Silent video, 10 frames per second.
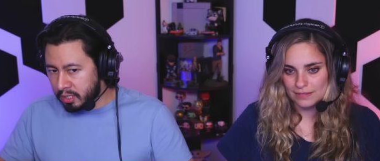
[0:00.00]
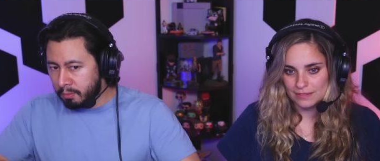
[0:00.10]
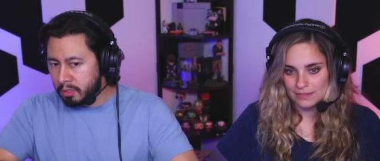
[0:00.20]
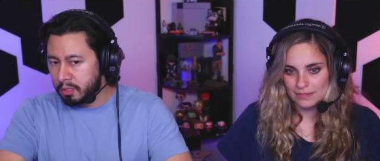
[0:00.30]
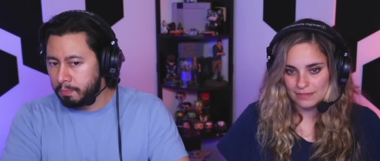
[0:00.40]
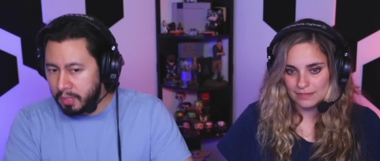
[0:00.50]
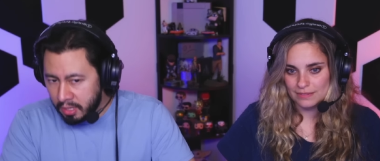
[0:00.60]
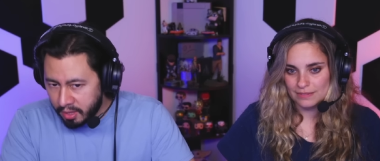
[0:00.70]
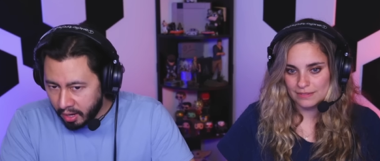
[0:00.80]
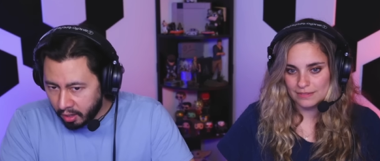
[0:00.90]
Speaker 1: seems to
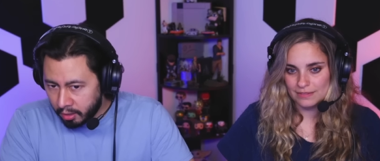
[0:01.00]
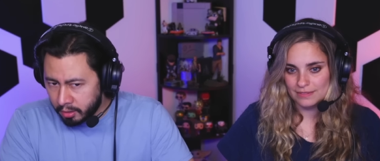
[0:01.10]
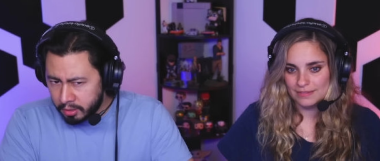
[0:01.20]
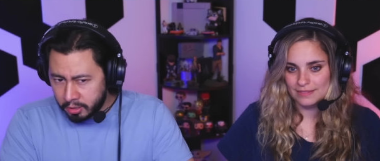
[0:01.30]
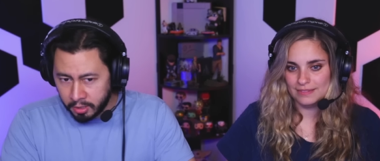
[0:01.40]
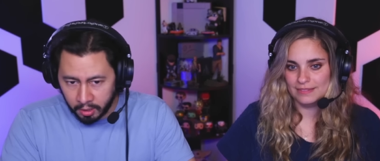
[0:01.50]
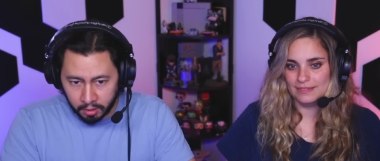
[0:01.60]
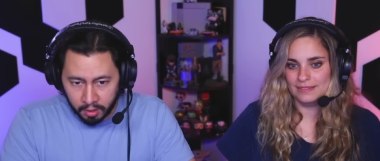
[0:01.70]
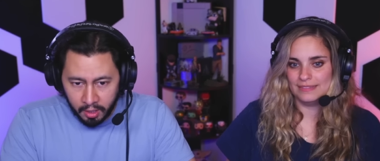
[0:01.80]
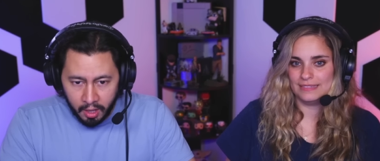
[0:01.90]
be there
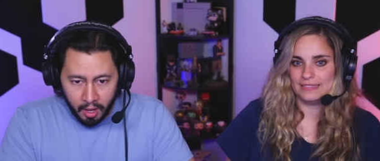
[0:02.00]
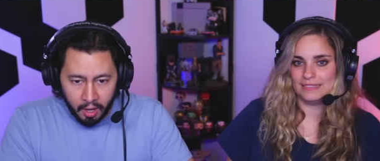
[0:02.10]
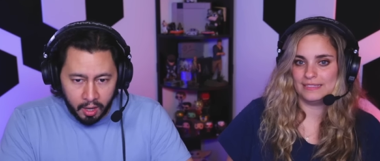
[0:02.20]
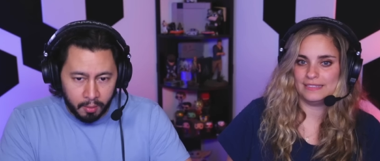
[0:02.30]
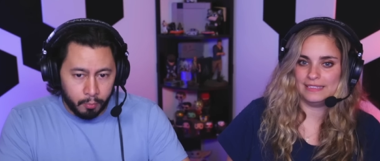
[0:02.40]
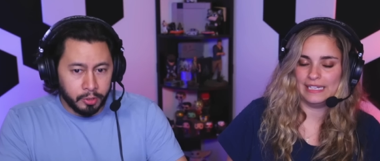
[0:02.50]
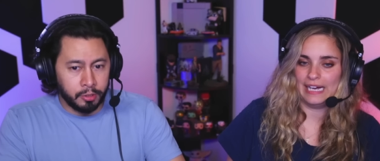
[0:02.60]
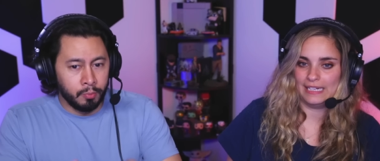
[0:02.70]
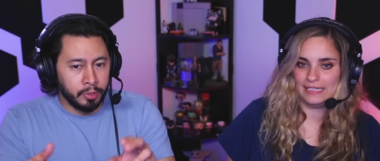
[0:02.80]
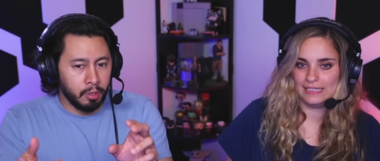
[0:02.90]
still. Um, we,
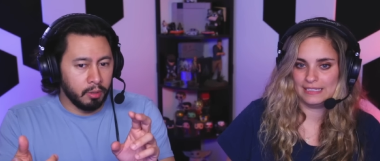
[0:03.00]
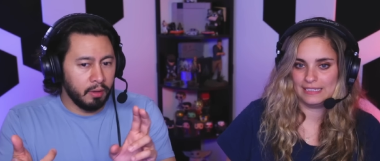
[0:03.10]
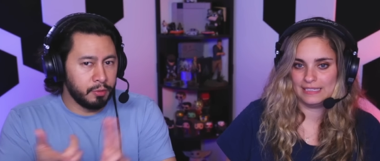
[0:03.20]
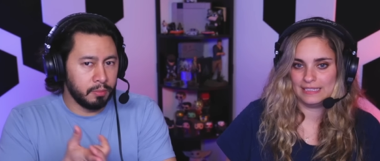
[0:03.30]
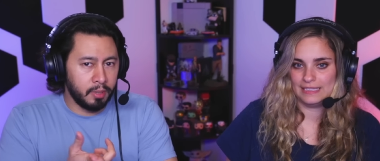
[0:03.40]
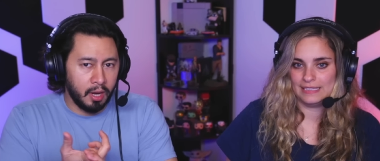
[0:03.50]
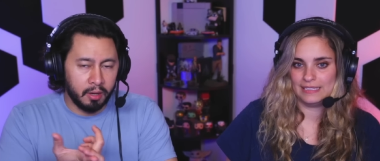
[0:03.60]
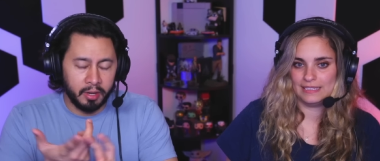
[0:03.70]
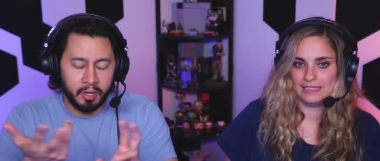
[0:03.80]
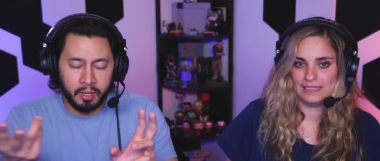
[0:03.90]
yeah. We don't have Jim
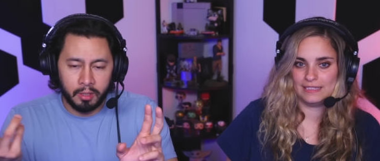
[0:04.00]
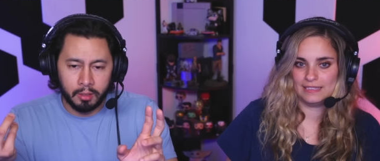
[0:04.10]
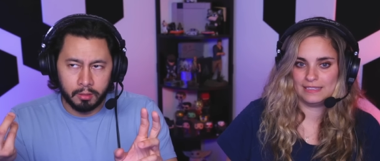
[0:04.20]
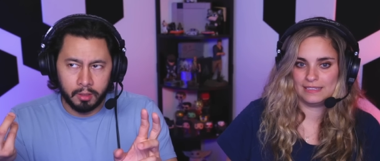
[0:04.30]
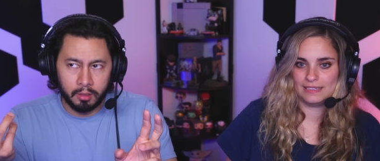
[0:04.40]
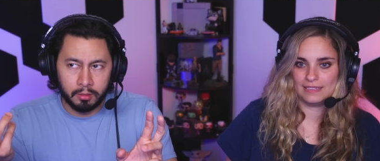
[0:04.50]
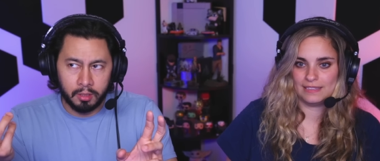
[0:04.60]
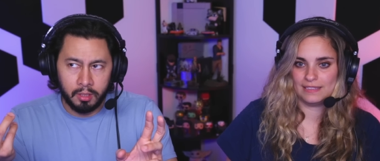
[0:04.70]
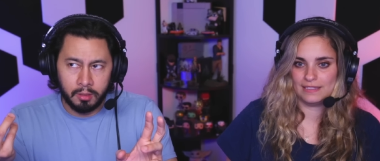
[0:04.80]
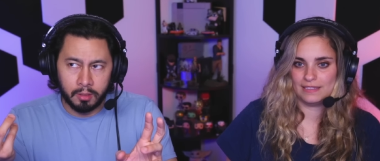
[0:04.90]
Carrey.
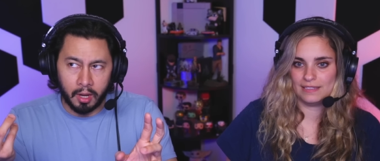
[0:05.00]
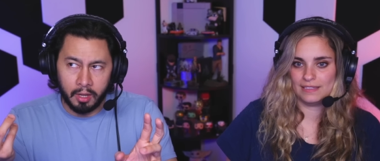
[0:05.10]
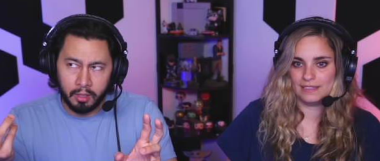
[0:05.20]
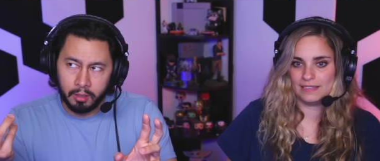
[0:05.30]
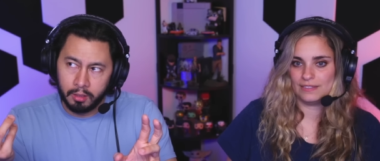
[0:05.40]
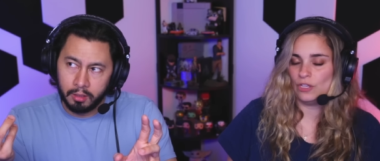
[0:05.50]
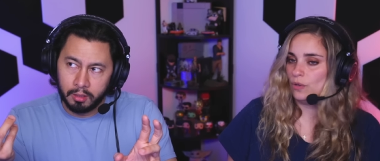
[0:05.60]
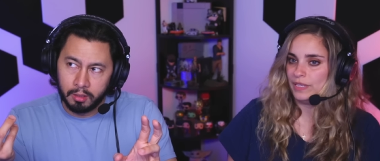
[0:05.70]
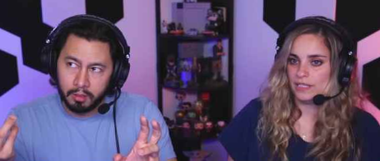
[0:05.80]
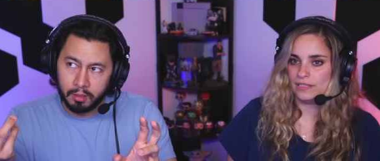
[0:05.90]
Did he die?
Speaker 2: No,
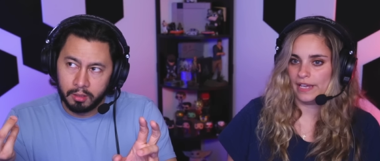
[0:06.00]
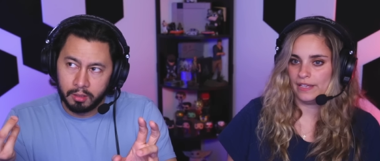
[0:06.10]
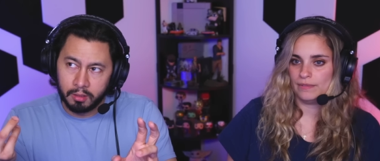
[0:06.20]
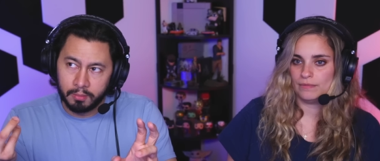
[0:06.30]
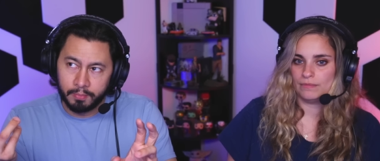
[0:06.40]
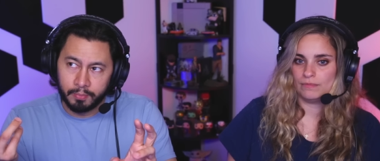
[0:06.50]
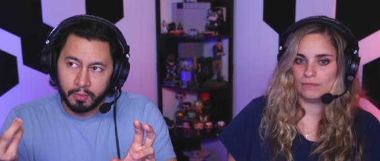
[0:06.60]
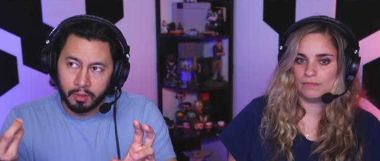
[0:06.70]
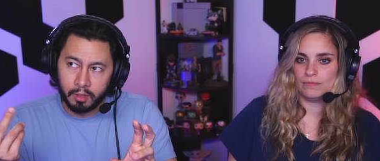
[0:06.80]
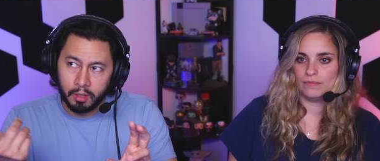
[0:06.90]
he didn't die.
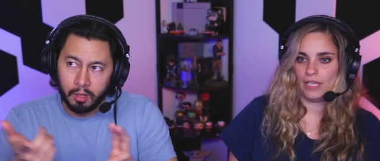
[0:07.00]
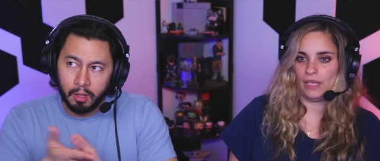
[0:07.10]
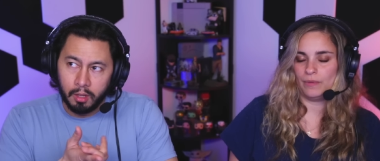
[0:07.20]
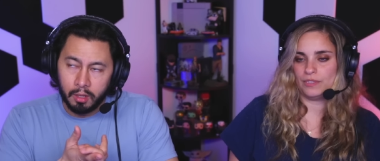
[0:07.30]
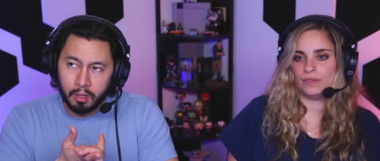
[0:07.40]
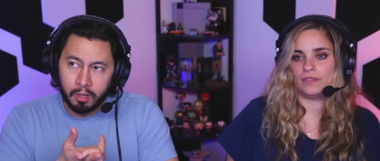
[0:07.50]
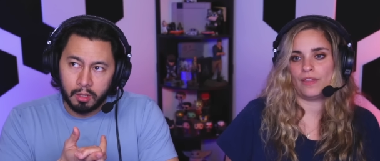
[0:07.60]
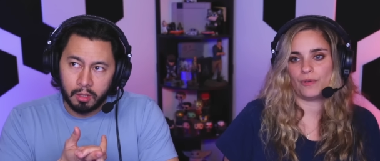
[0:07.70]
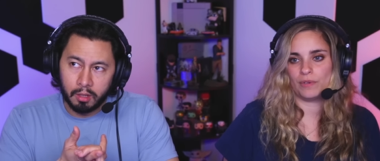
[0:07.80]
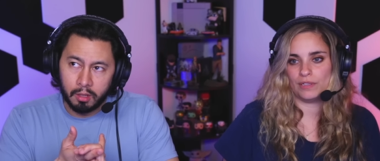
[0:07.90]
He went to
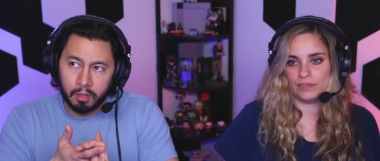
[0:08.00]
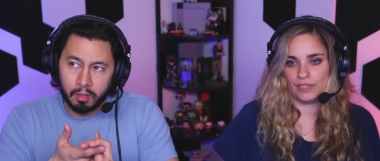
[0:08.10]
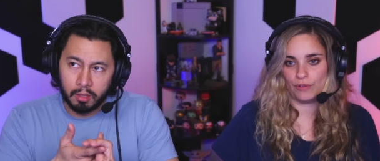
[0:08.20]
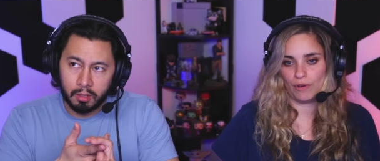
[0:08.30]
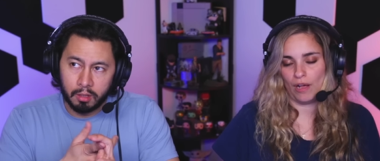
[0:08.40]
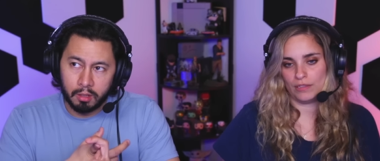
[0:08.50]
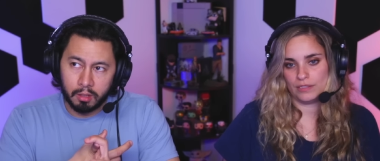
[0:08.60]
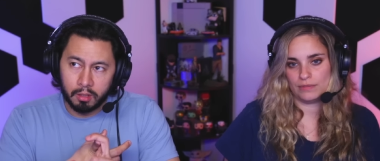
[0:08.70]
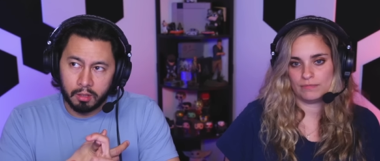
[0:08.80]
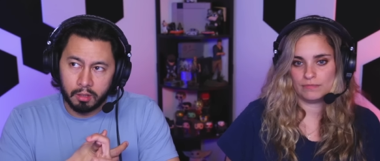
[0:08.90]
another world in the
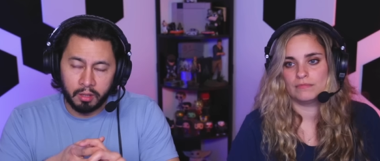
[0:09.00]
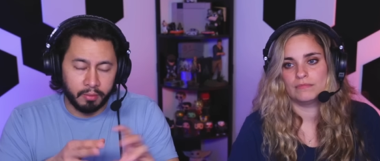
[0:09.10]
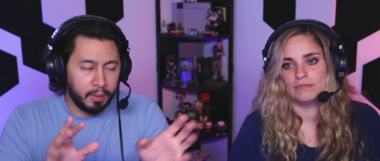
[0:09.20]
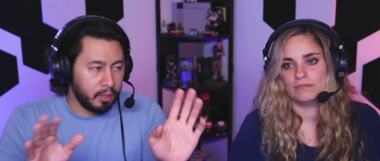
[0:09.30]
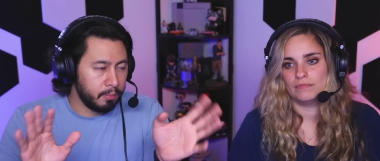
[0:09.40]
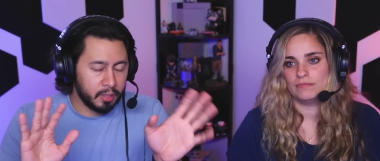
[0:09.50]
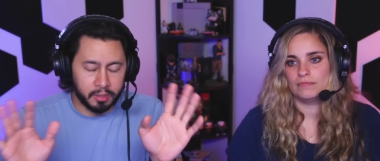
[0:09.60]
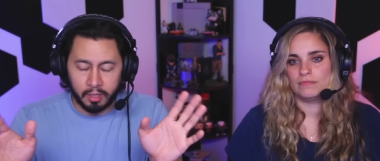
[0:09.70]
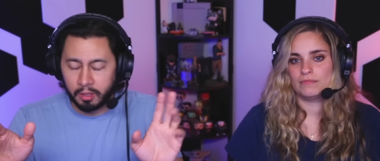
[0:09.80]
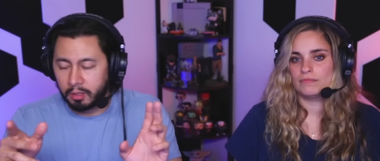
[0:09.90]
rocks.
Speaker 1: Never mind. I'm not going to
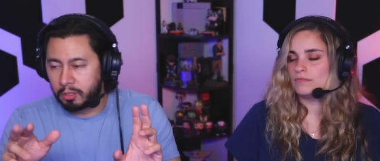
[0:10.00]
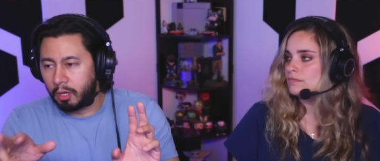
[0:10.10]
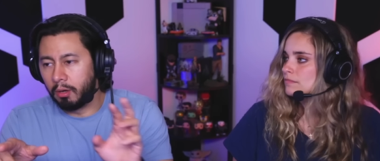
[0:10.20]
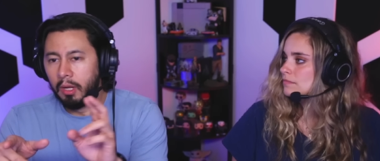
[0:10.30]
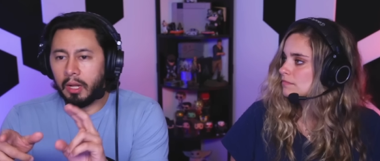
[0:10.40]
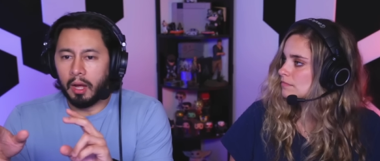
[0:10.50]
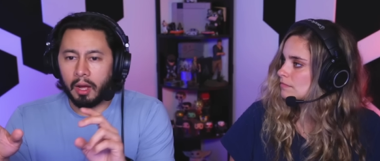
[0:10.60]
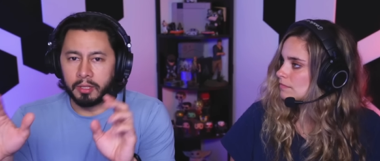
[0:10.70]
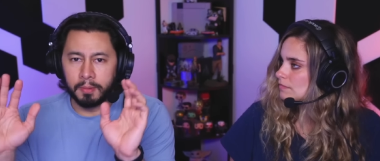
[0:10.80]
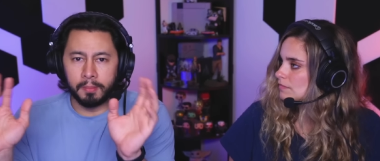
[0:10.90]
say anything. So
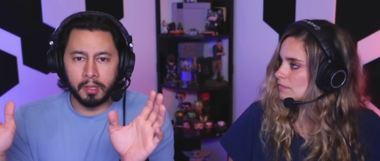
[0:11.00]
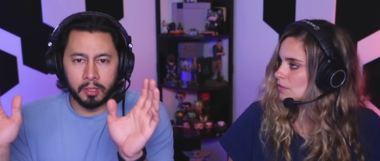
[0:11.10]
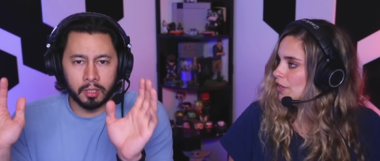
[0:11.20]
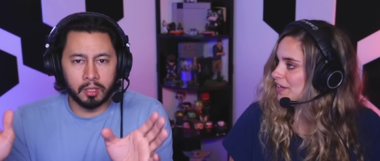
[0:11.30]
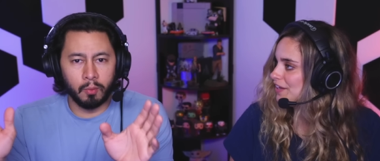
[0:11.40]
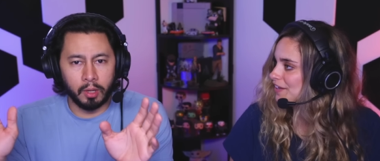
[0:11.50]
it's been a minute since I